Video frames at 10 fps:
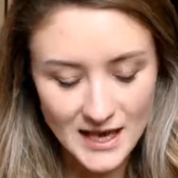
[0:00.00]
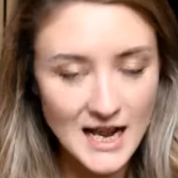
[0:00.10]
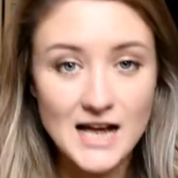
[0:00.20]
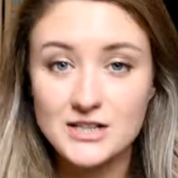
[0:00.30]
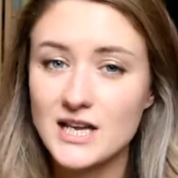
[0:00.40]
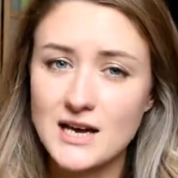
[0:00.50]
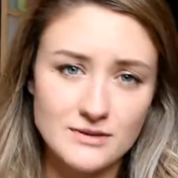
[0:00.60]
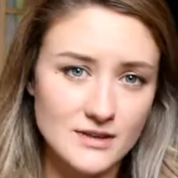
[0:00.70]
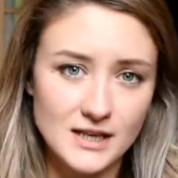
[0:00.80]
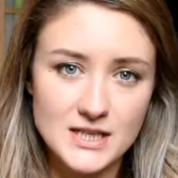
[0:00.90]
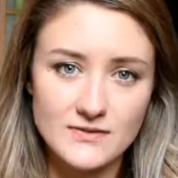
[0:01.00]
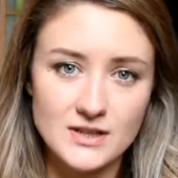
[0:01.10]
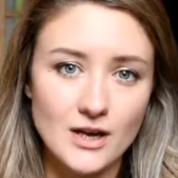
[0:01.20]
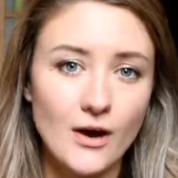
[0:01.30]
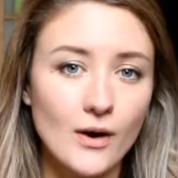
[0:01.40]
and actually everything in this
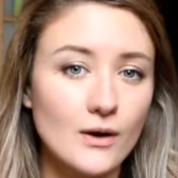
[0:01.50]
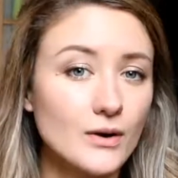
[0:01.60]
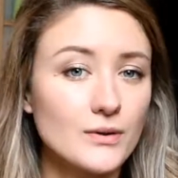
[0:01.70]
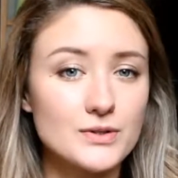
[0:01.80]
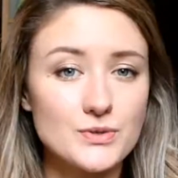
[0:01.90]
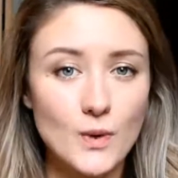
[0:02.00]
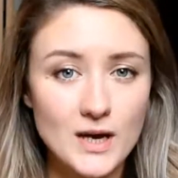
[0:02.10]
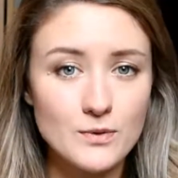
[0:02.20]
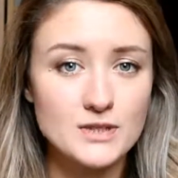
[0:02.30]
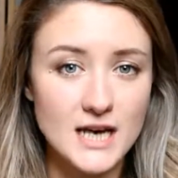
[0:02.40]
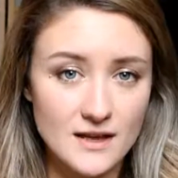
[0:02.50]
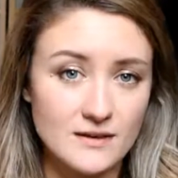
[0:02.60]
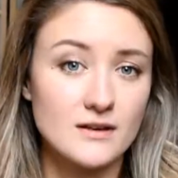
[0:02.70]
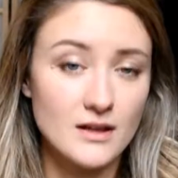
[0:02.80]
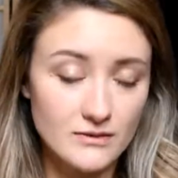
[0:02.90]
video I'll go into way more depth
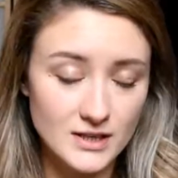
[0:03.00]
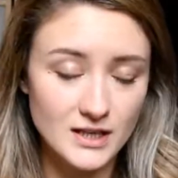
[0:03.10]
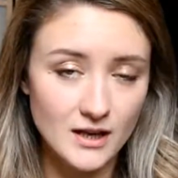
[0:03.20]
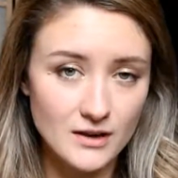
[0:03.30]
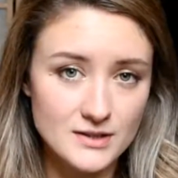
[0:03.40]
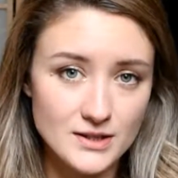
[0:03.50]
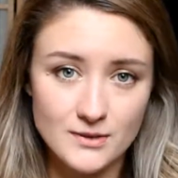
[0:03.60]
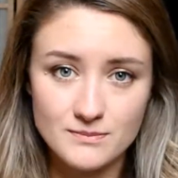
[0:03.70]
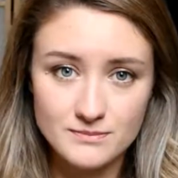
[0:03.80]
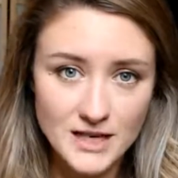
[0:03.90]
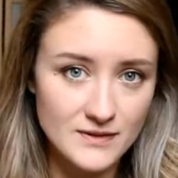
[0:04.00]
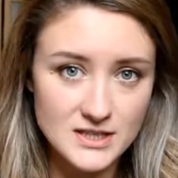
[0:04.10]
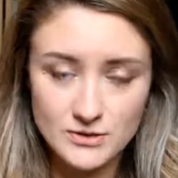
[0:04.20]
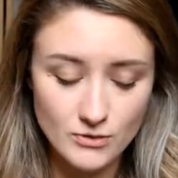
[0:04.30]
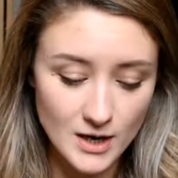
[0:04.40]
in another video, so definitely
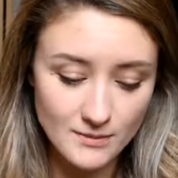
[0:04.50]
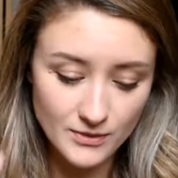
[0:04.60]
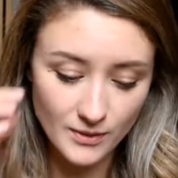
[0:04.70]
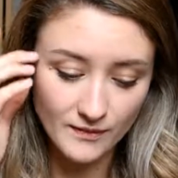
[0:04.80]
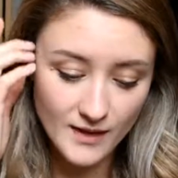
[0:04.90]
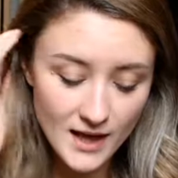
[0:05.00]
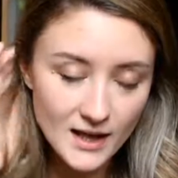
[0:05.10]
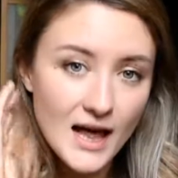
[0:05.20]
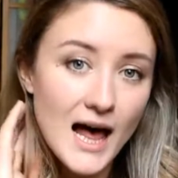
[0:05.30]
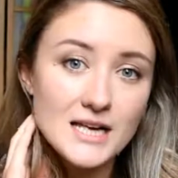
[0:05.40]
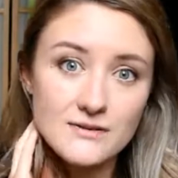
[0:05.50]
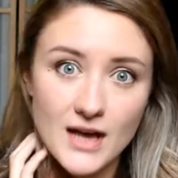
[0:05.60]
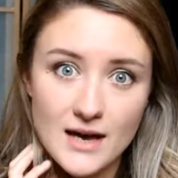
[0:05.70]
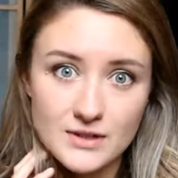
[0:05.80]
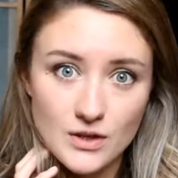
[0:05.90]
subscribe if you want that, and if you
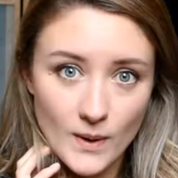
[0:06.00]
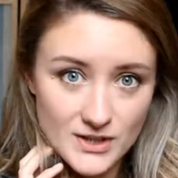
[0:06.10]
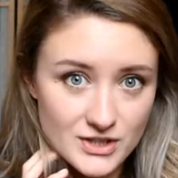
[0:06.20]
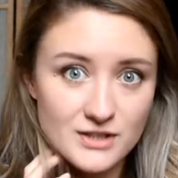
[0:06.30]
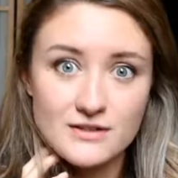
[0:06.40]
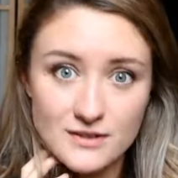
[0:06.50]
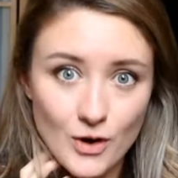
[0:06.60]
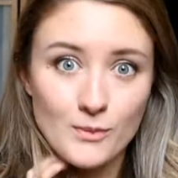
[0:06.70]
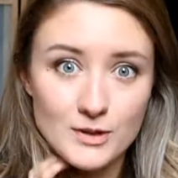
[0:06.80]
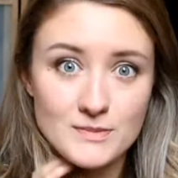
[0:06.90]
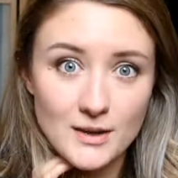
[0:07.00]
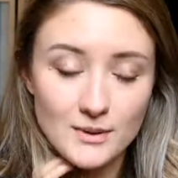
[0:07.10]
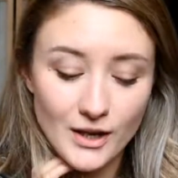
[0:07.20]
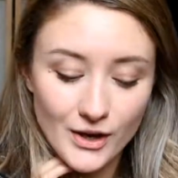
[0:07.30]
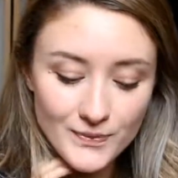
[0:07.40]
have any questions, comment them down
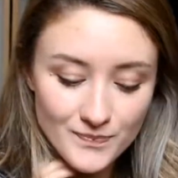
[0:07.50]
below.